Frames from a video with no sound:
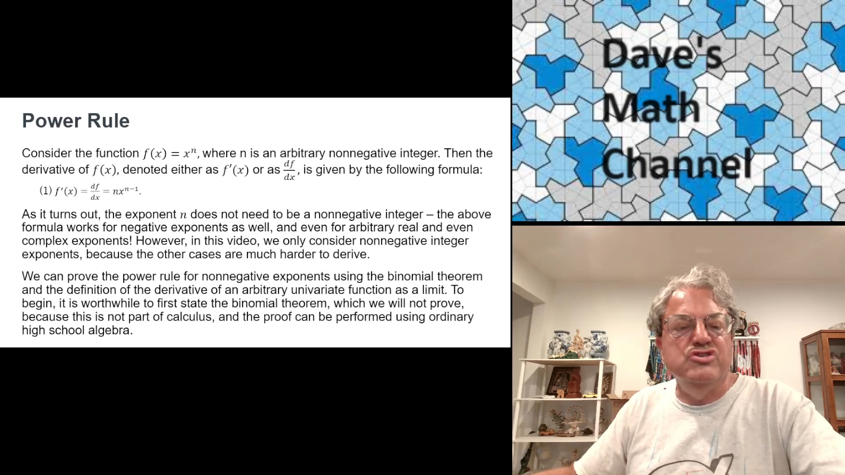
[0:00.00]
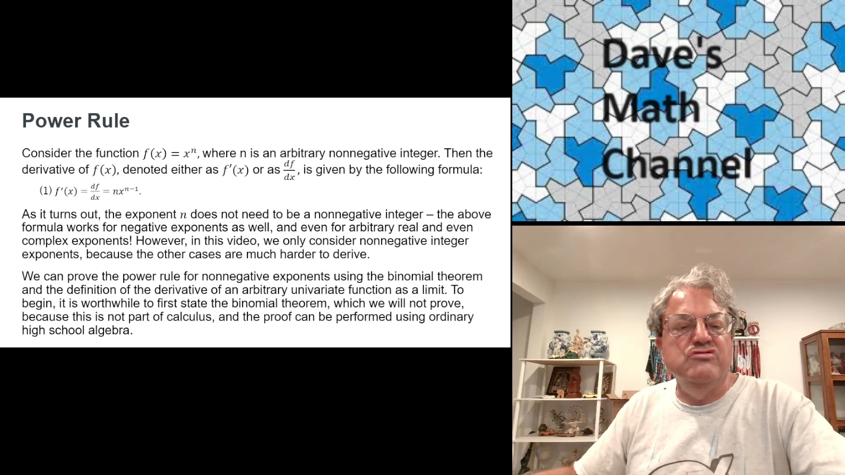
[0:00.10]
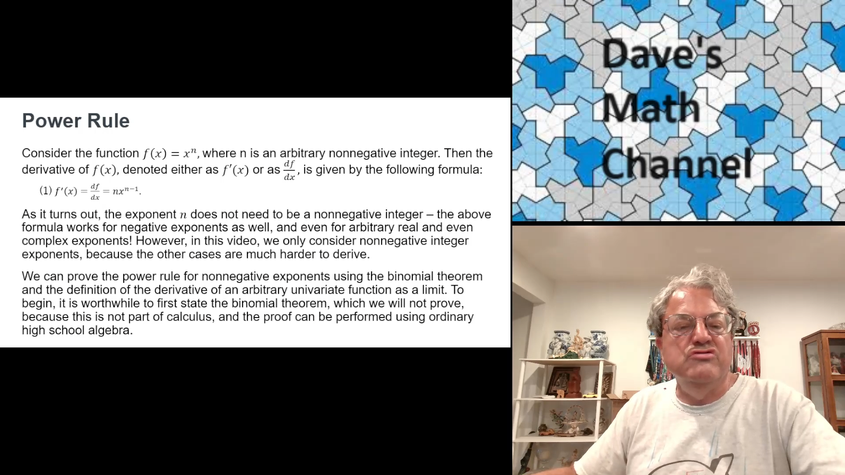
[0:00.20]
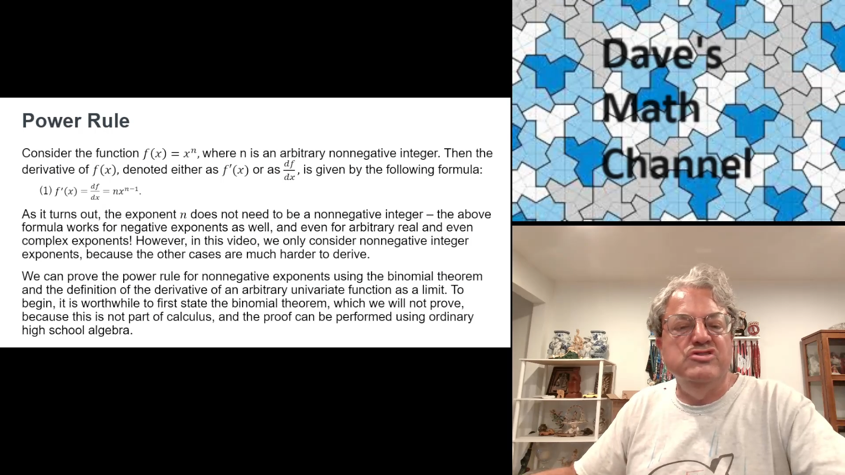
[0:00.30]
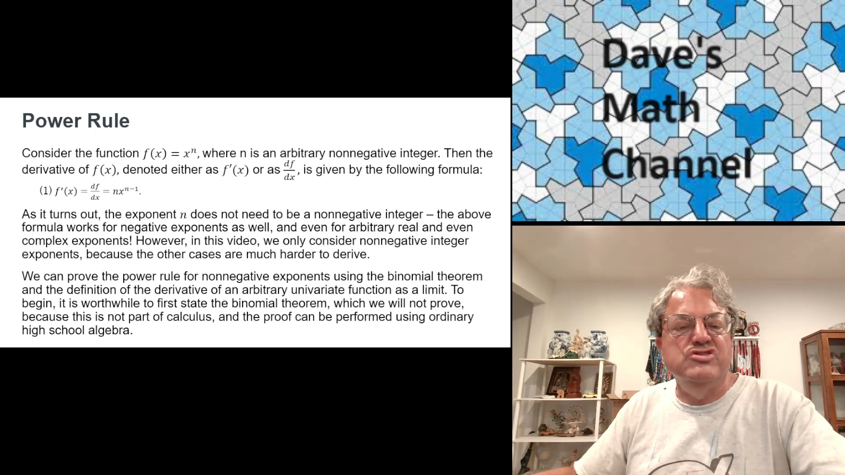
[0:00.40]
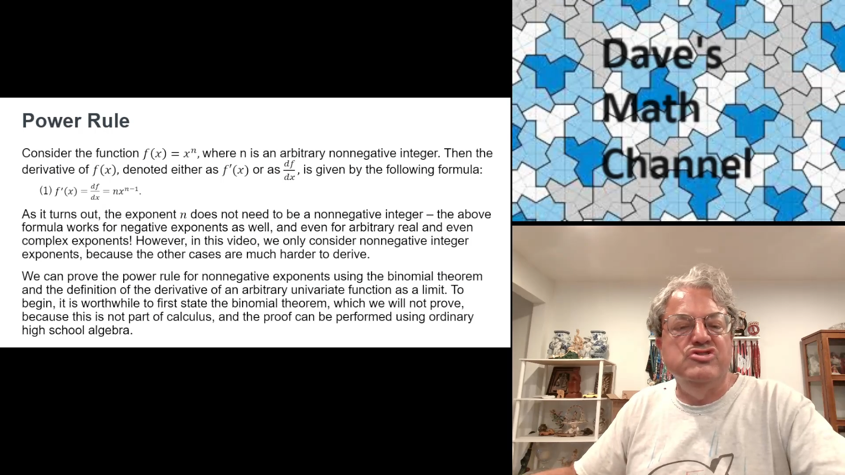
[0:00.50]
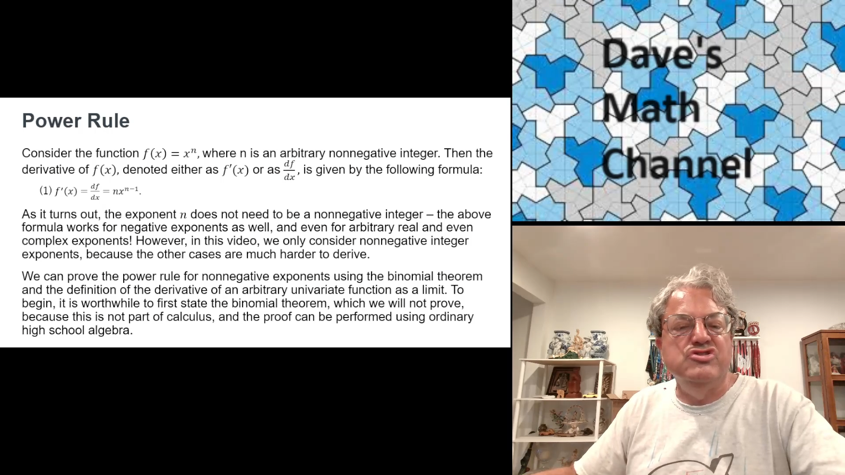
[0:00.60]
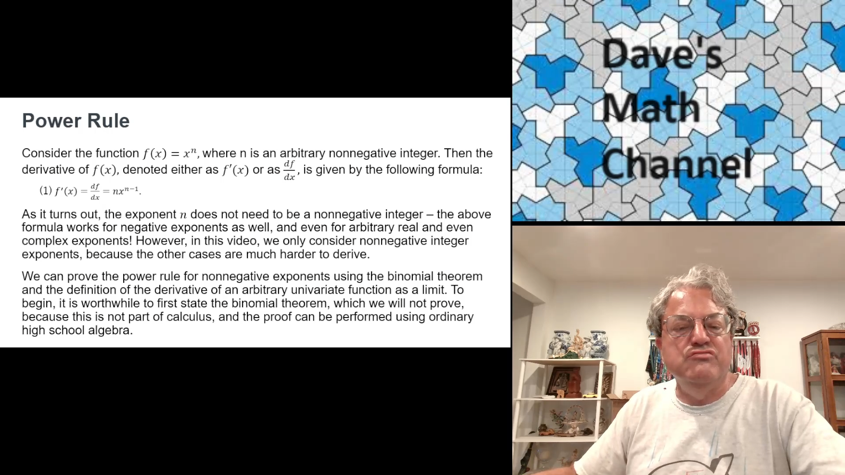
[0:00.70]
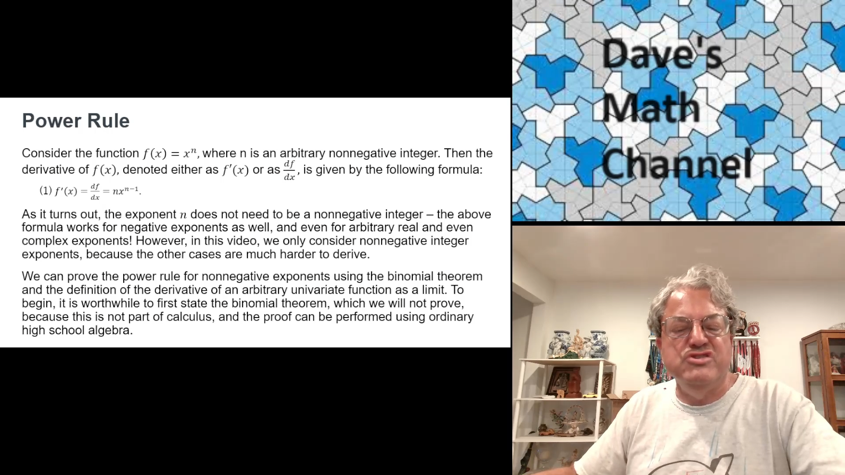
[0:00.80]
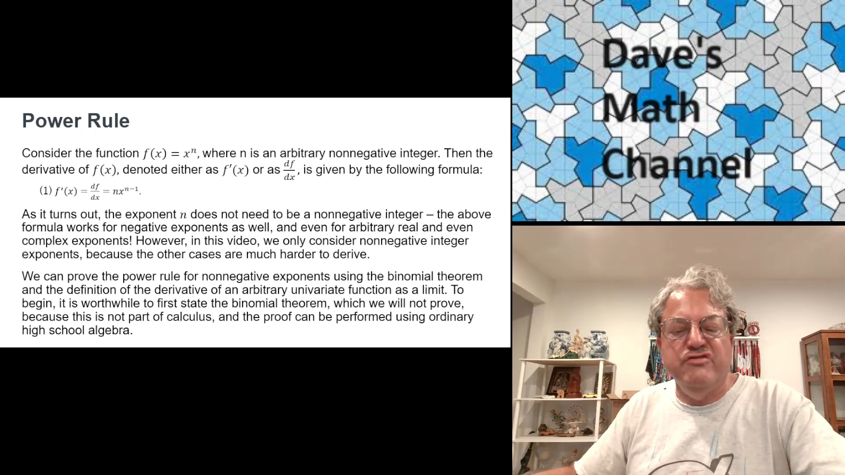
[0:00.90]
ter in
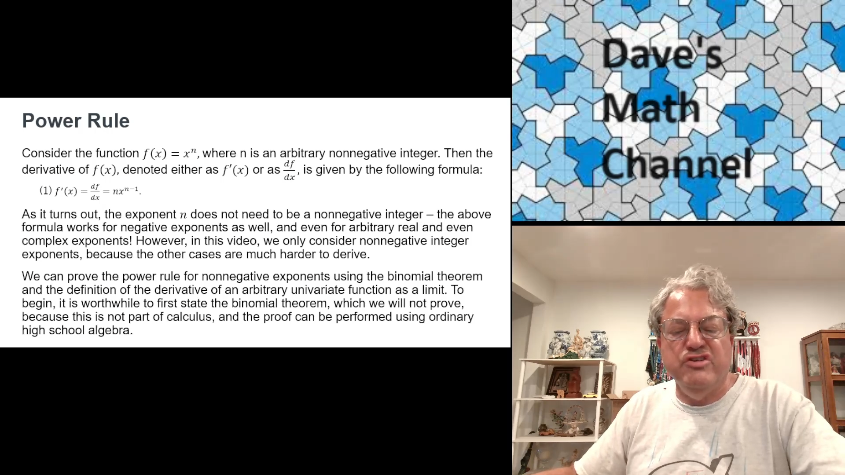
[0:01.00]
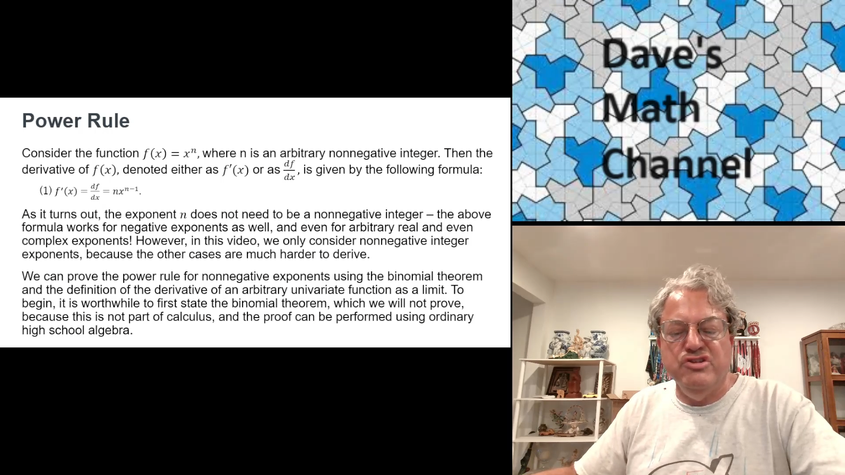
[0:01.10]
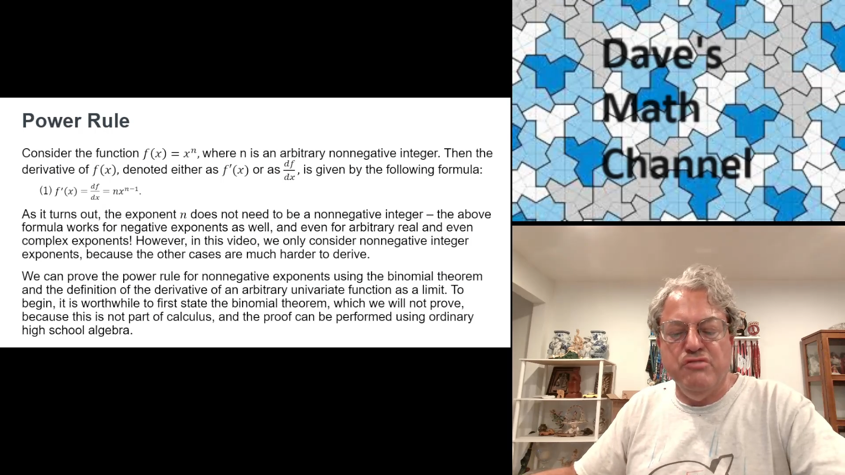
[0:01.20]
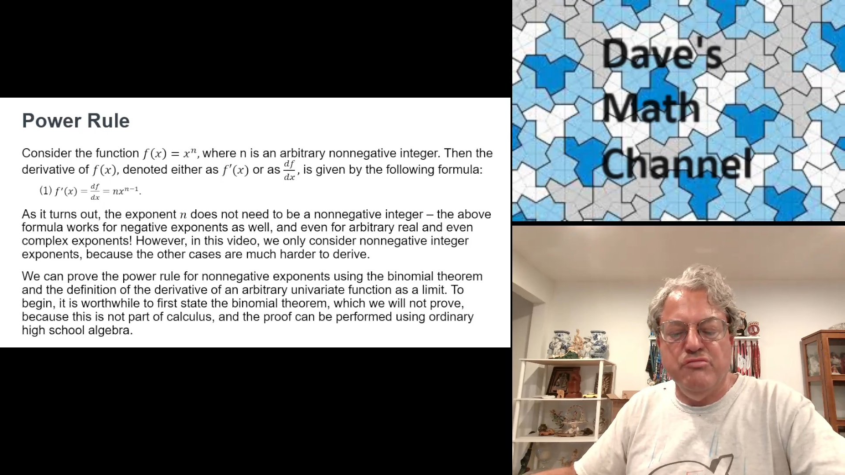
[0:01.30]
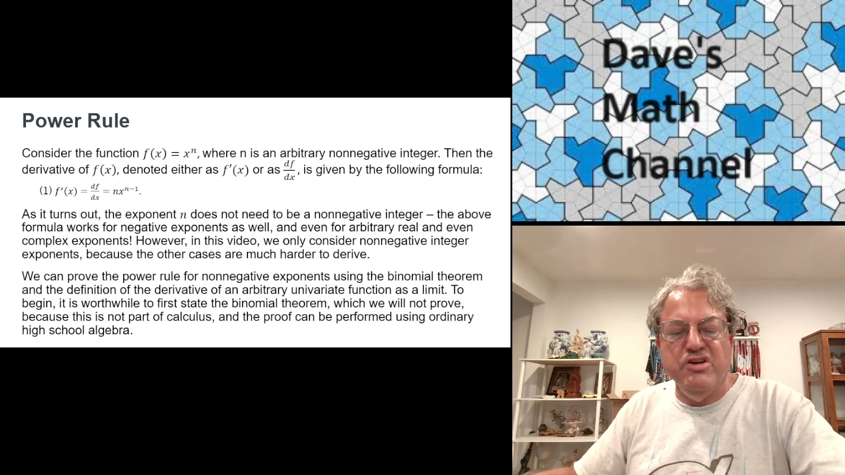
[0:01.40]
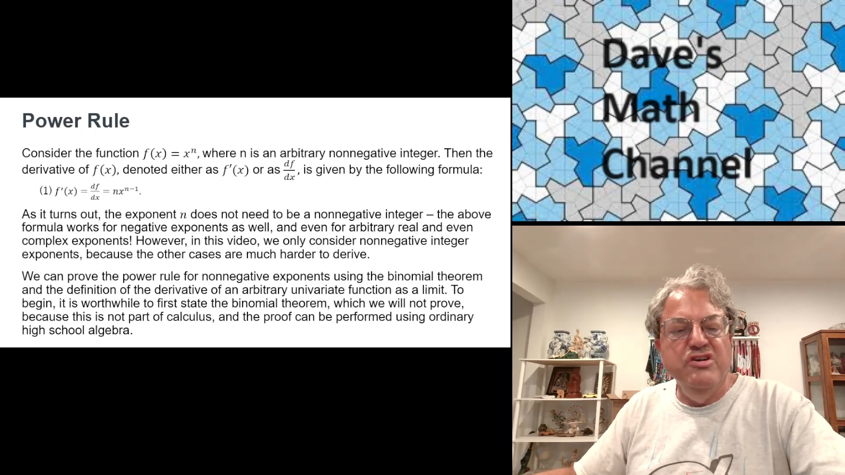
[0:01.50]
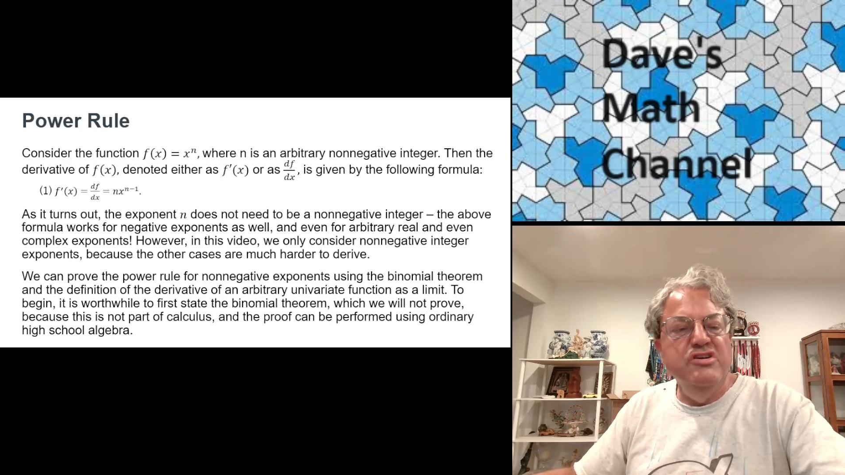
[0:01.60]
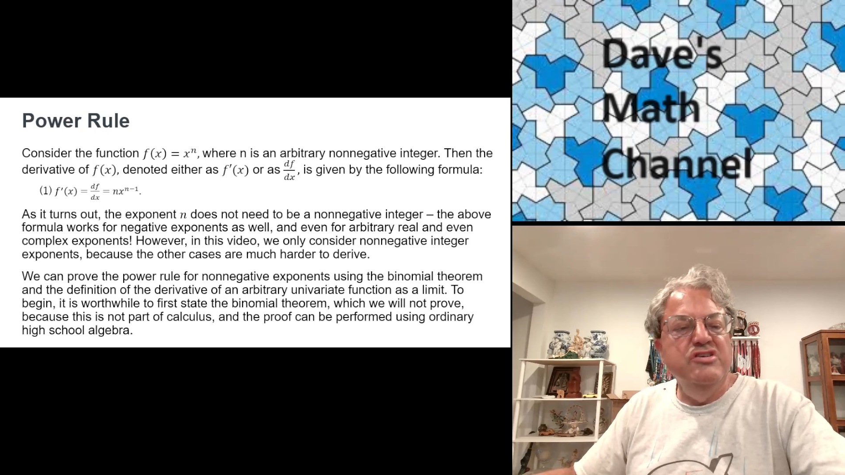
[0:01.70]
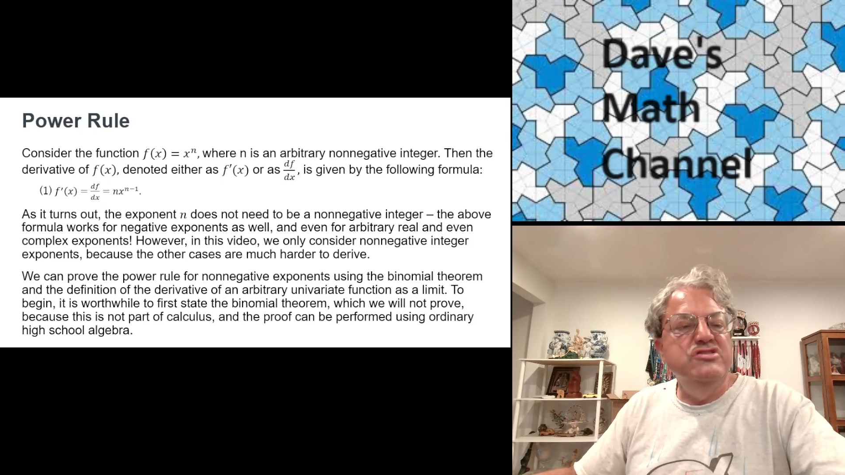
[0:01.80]
terms of a limit